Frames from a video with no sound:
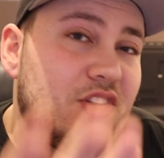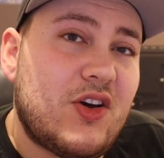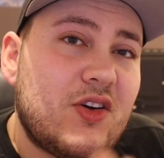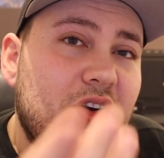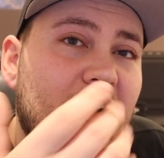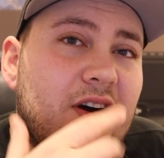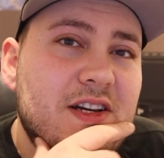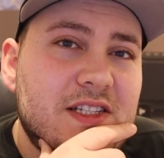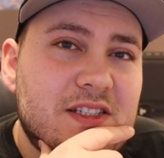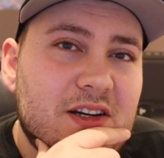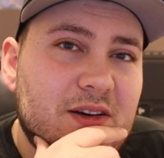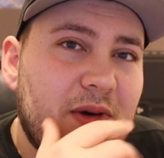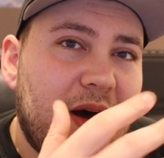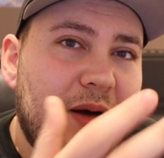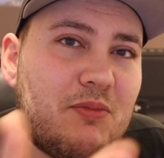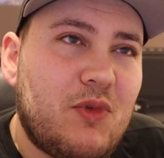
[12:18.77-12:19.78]
know, guys,
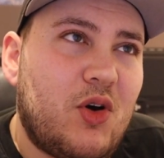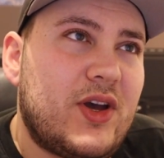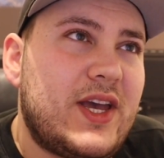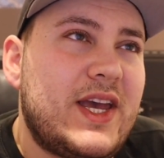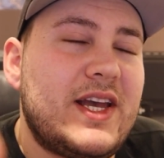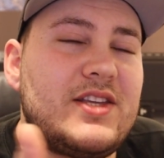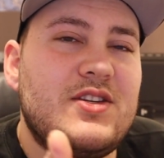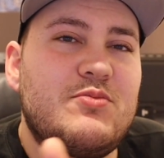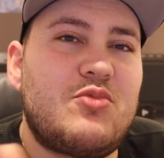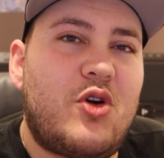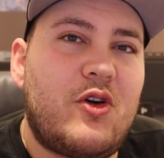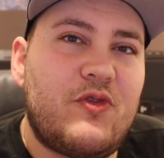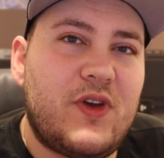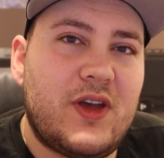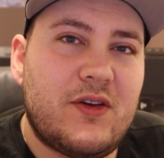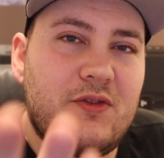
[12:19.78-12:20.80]
I'm not here to
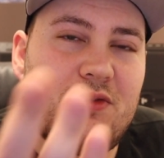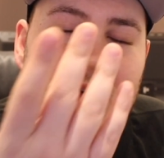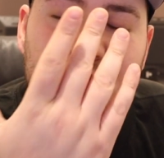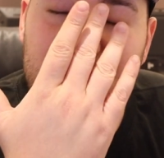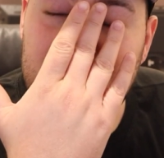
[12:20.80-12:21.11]
profit from